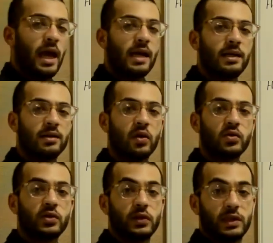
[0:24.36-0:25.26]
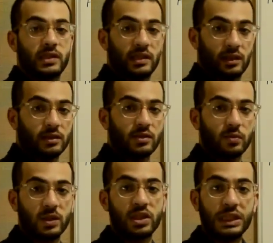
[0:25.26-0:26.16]
and it goes to the
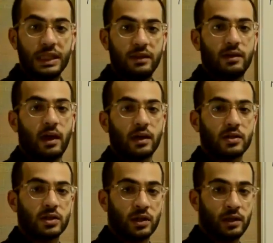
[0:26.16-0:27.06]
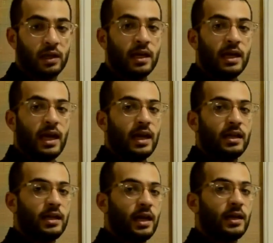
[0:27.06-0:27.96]
cells which need the oxygen
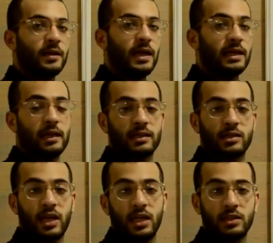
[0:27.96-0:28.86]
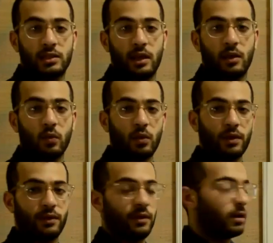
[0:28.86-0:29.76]
and then it exchanges it
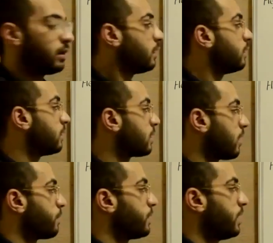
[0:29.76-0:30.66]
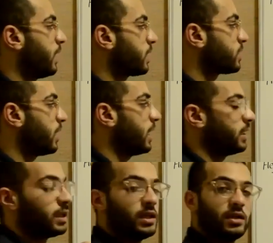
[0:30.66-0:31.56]
with the carbon
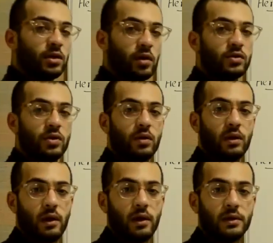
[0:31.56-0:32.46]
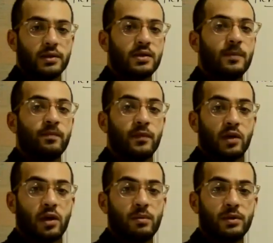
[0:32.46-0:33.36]
dioxide goes to the lungs
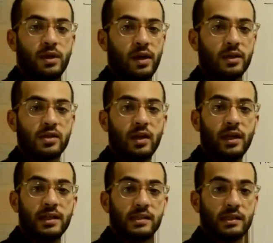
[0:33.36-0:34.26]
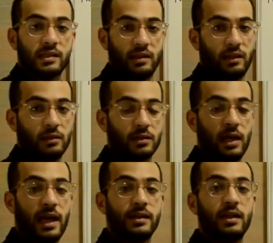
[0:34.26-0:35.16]
the carbon dioxide is exhaled
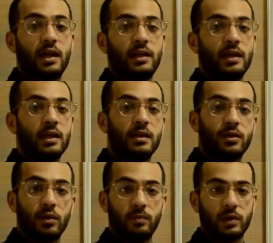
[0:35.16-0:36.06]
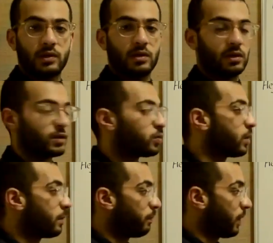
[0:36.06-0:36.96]
and then the red blood cells
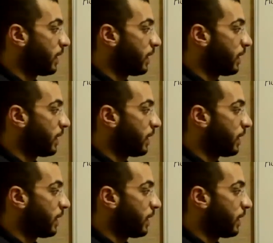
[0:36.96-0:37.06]
would